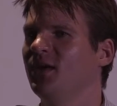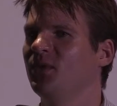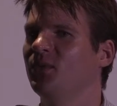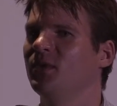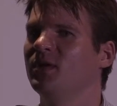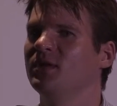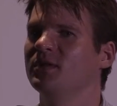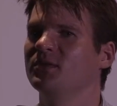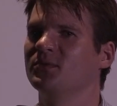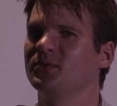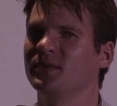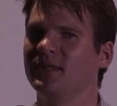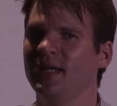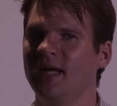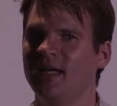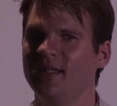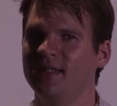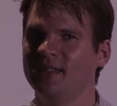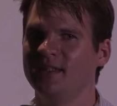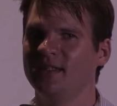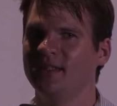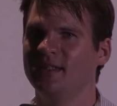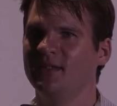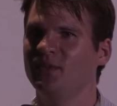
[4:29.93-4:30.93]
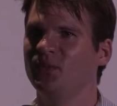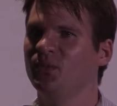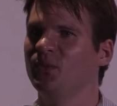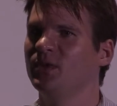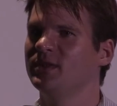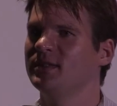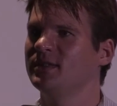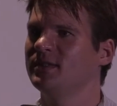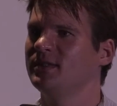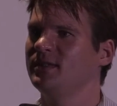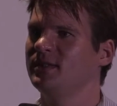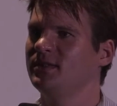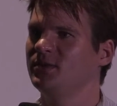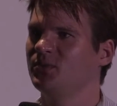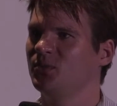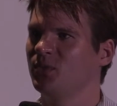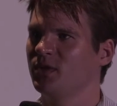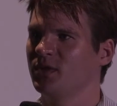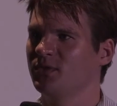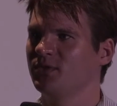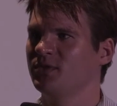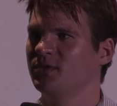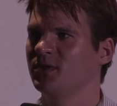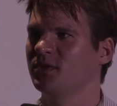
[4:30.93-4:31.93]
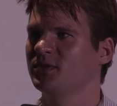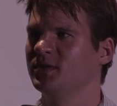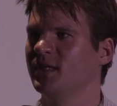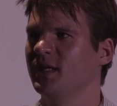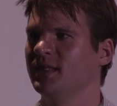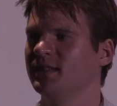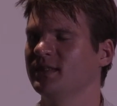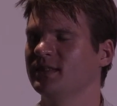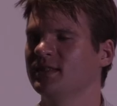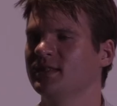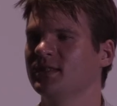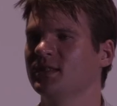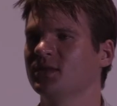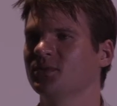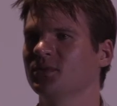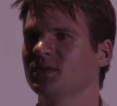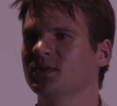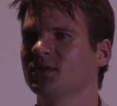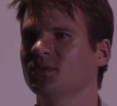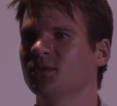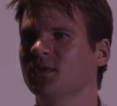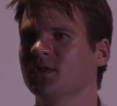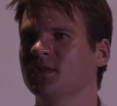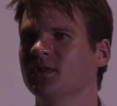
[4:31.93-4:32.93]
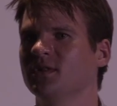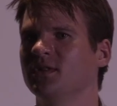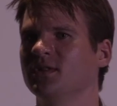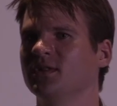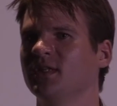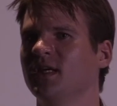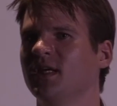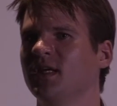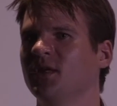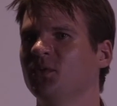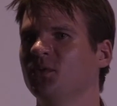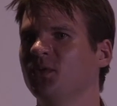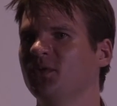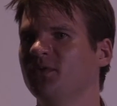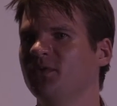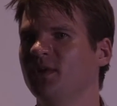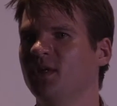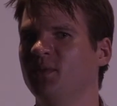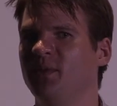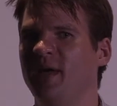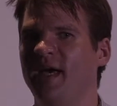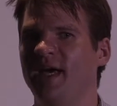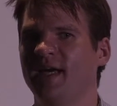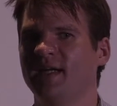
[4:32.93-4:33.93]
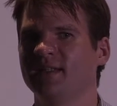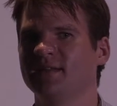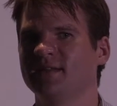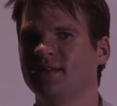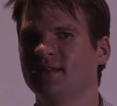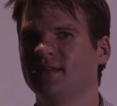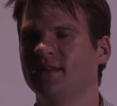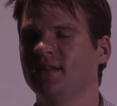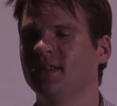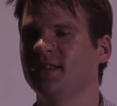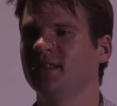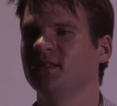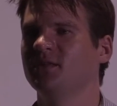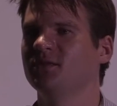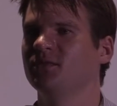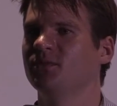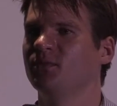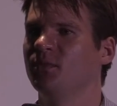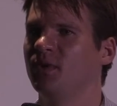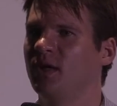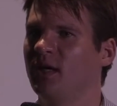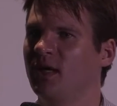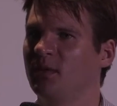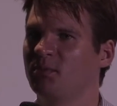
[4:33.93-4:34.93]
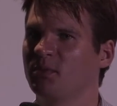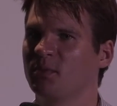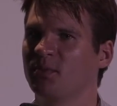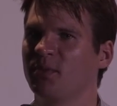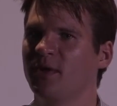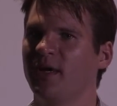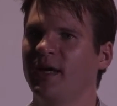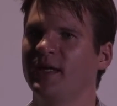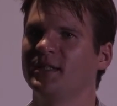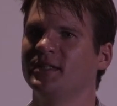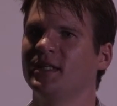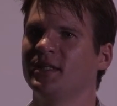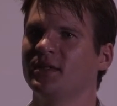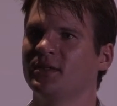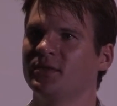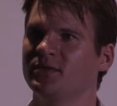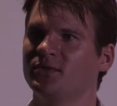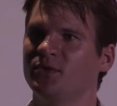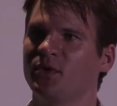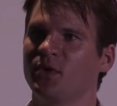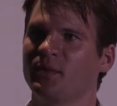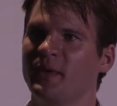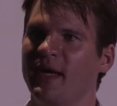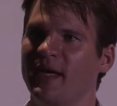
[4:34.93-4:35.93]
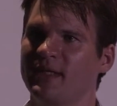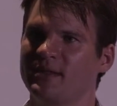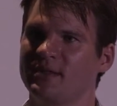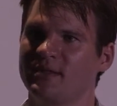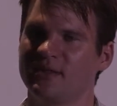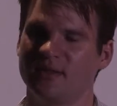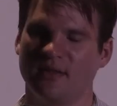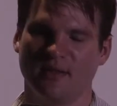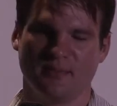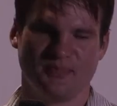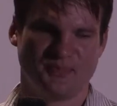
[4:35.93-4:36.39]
Well, in reality, once these workflows got into the real world, we fell back into the thing of proprietary formats.